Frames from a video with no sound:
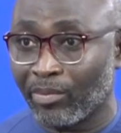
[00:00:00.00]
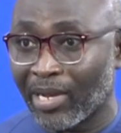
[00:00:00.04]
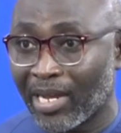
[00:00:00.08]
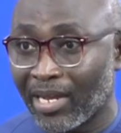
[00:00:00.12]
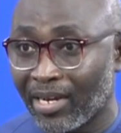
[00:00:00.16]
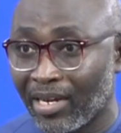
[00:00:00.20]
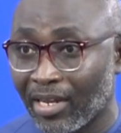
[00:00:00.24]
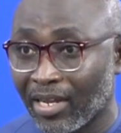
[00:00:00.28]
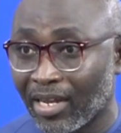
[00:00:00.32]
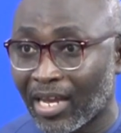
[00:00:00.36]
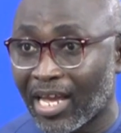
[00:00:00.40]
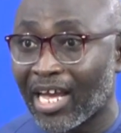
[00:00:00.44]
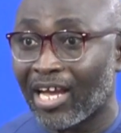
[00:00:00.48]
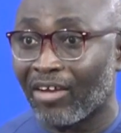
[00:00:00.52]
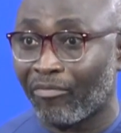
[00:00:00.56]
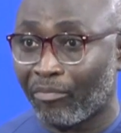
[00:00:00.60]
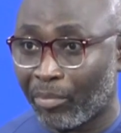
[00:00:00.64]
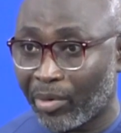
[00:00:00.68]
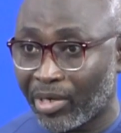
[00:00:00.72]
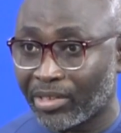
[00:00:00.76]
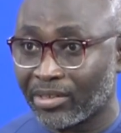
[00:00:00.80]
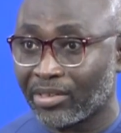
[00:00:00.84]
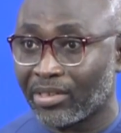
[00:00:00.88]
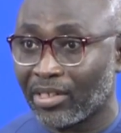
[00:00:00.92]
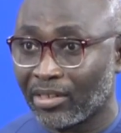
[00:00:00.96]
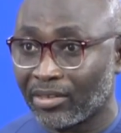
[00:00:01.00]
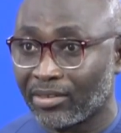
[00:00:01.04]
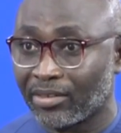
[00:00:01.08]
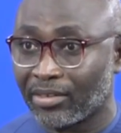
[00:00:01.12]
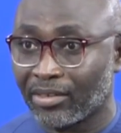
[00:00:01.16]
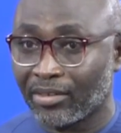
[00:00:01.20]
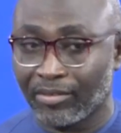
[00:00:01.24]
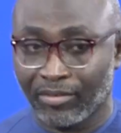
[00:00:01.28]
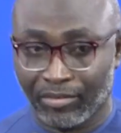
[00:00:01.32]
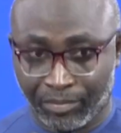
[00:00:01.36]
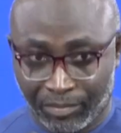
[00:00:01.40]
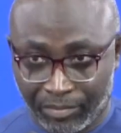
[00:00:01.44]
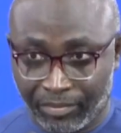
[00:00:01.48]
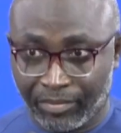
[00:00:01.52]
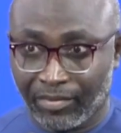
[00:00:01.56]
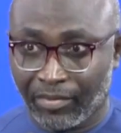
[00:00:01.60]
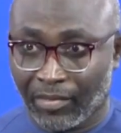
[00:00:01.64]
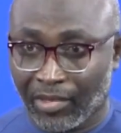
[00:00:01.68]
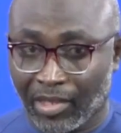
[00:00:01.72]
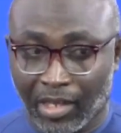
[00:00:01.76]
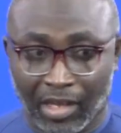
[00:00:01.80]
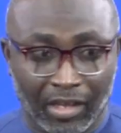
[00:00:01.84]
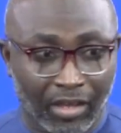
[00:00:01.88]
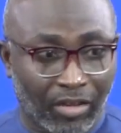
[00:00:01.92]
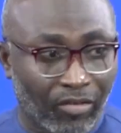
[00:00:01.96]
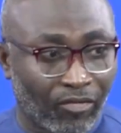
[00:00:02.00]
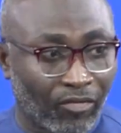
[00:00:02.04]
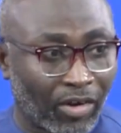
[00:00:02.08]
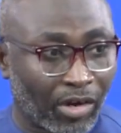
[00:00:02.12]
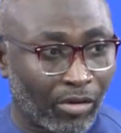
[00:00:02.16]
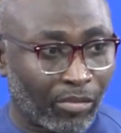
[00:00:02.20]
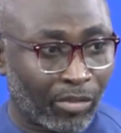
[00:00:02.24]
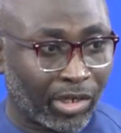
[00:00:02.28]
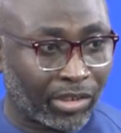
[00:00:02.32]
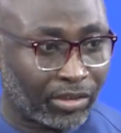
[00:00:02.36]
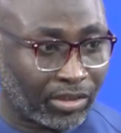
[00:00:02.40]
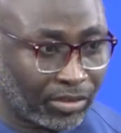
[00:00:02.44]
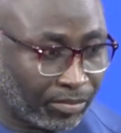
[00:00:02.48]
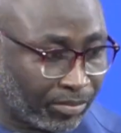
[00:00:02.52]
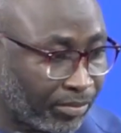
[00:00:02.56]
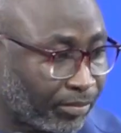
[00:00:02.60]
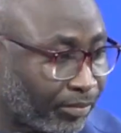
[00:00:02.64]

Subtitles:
by the CAF president. Thank you very much.